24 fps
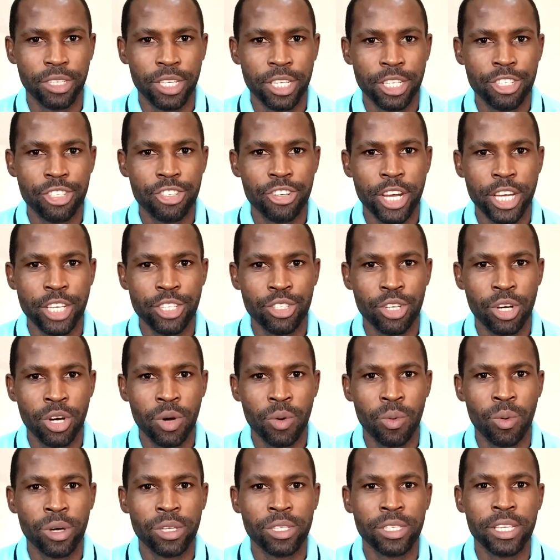The treasure
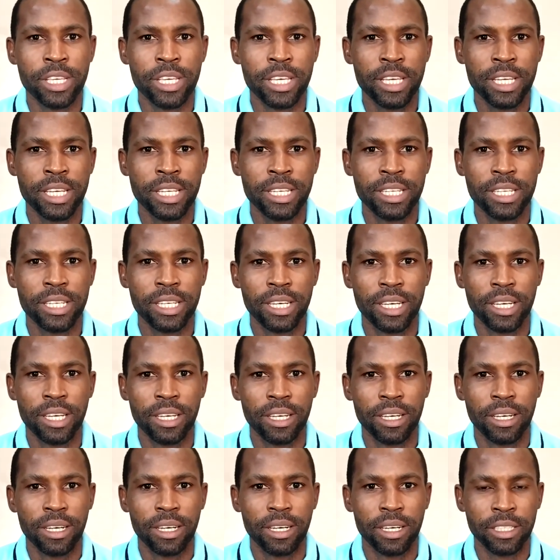was hid
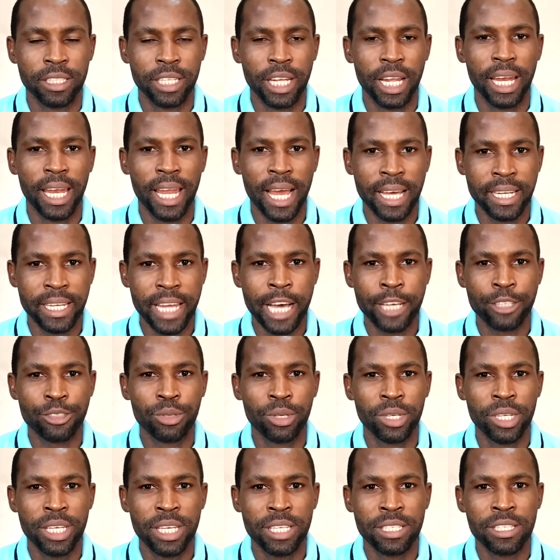on the land.
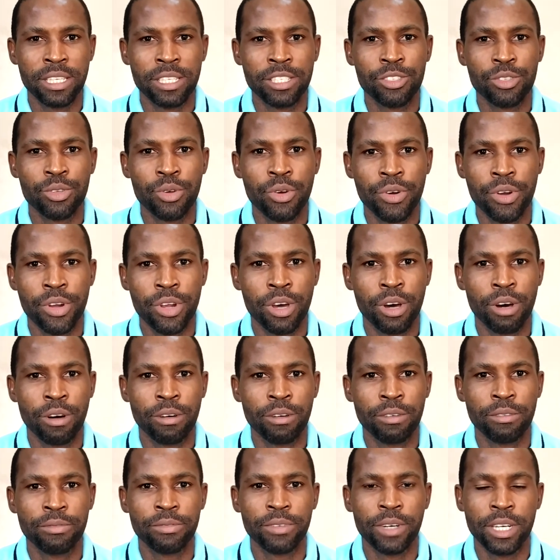Actually, it's a story
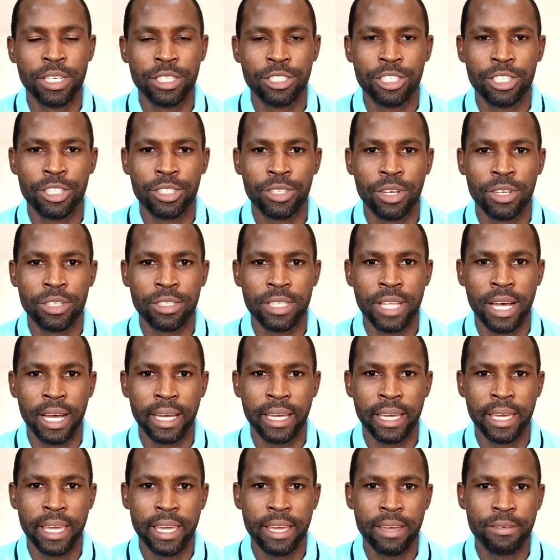of Jesus
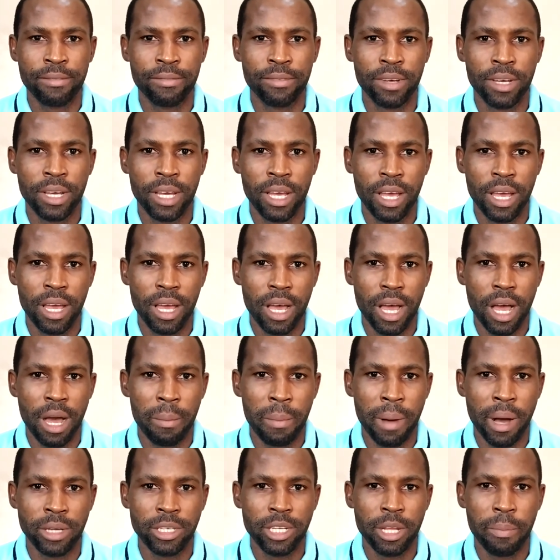that gave
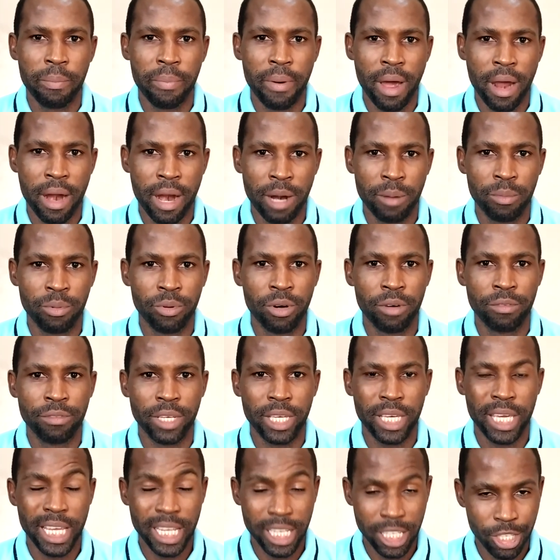about the parable of the
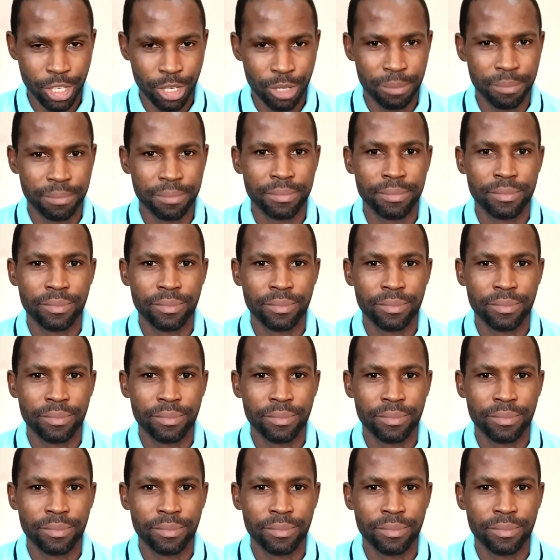kingdom.